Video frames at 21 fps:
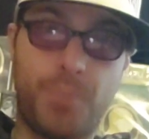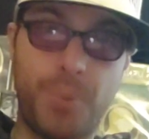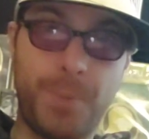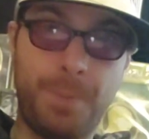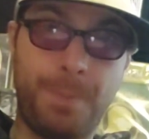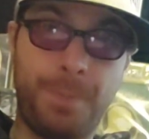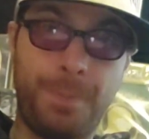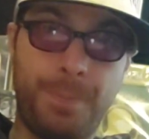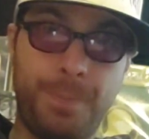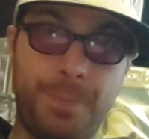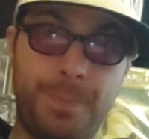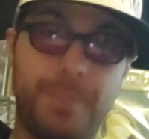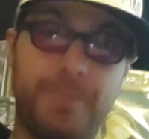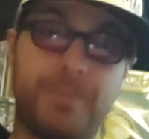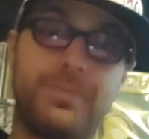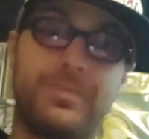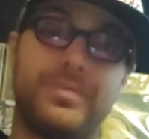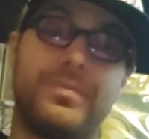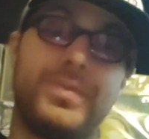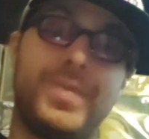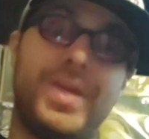
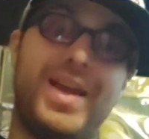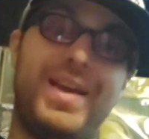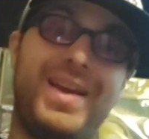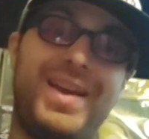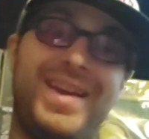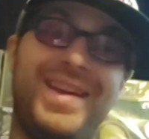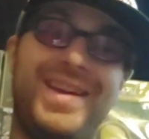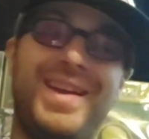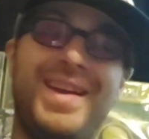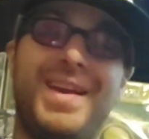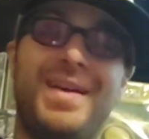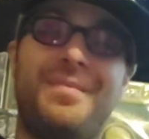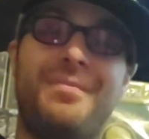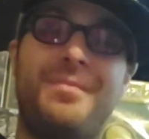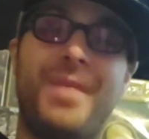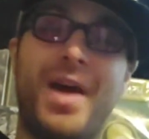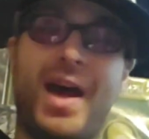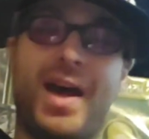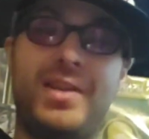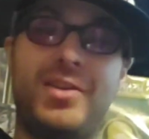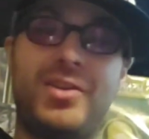beep.
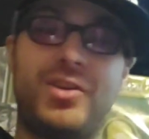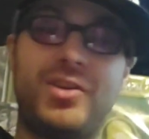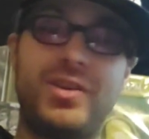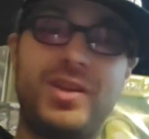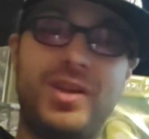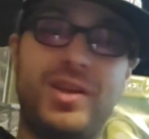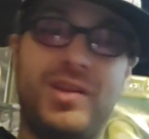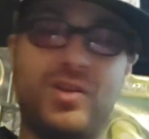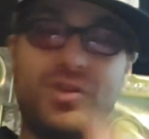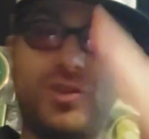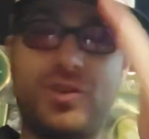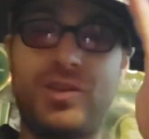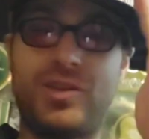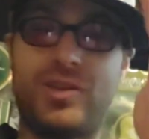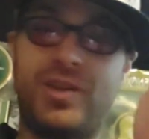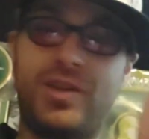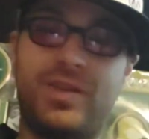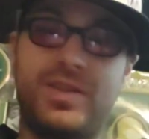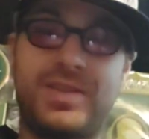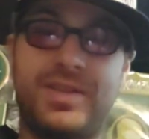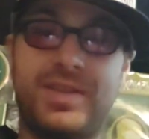Magic
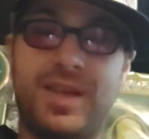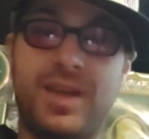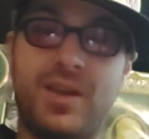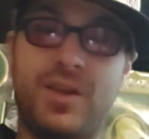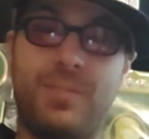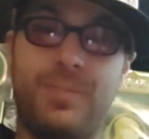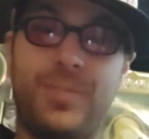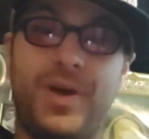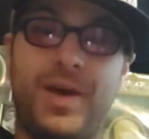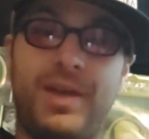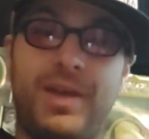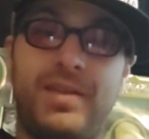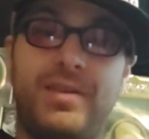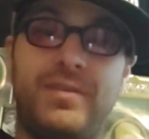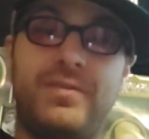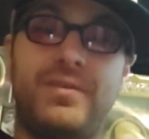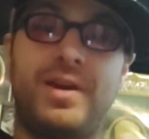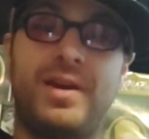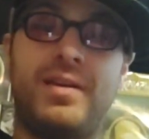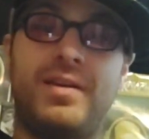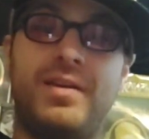Ninja and Psychopathic
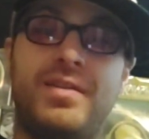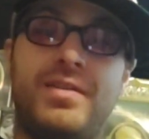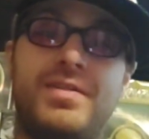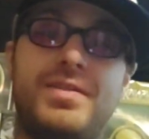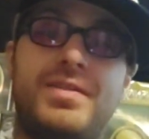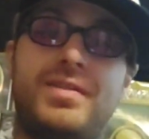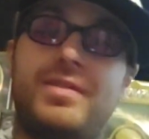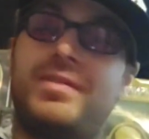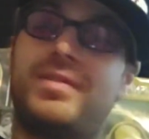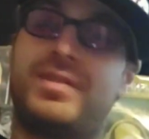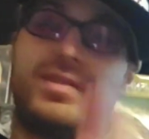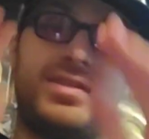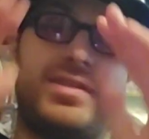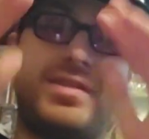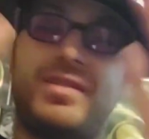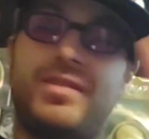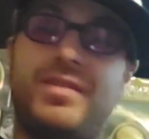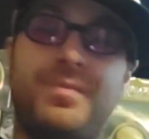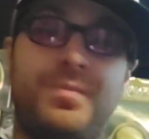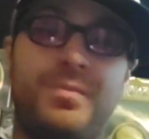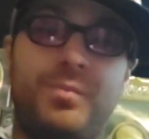Records.
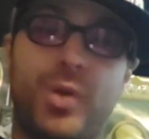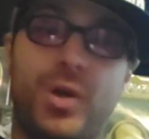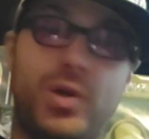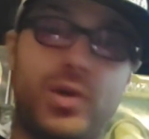Some